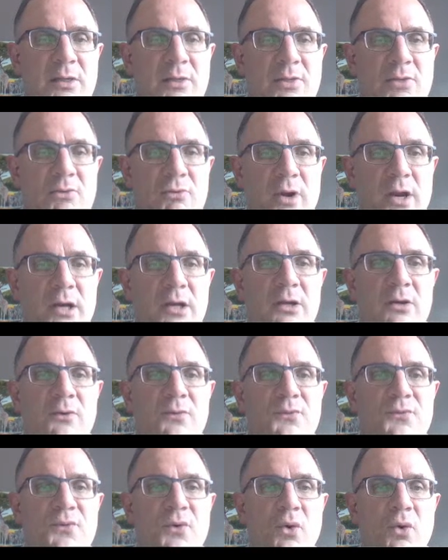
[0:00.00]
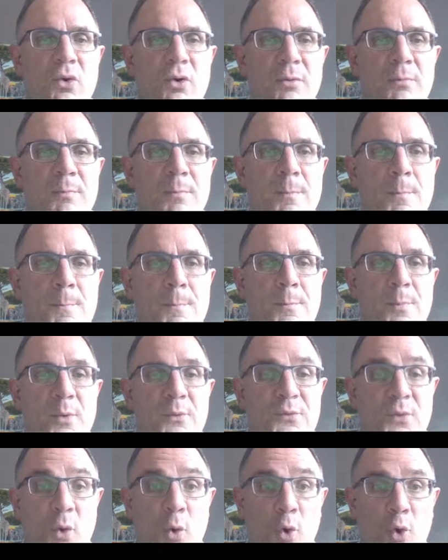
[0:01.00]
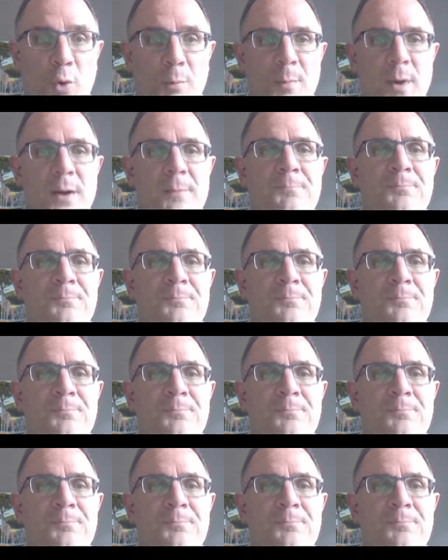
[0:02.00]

threaded form,